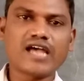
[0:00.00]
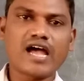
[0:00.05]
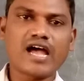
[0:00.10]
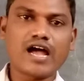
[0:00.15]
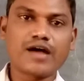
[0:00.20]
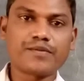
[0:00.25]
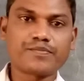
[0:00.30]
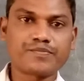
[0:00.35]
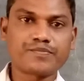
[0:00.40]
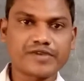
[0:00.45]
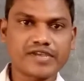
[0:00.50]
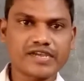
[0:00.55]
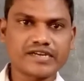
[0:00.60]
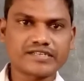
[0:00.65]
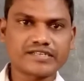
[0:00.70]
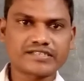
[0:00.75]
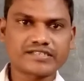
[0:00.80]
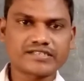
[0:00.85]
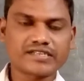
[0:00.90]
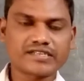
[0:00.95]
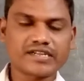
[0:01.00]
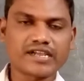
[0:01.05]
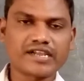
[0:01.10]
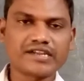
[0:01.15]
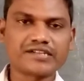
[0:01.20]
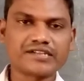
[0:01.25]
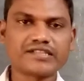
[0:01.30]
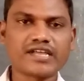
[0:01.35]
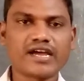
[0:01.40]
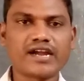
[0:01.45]
appears
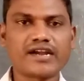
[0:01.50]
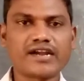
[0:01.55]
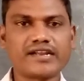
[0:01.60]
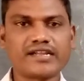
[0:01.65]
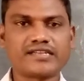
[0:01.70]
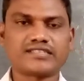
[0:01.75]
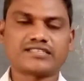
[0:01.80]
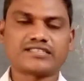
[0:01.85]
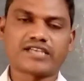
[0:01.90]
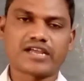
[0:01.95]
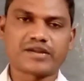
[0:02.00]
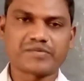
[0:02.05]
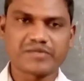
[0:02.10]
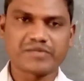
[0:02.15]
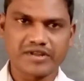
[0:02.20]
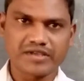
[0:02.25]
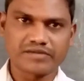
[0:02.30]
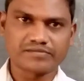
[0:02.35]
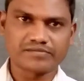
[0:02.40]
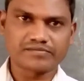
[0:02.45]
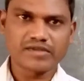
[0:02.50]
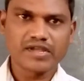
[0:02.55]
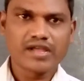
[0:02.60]
in the denser medium.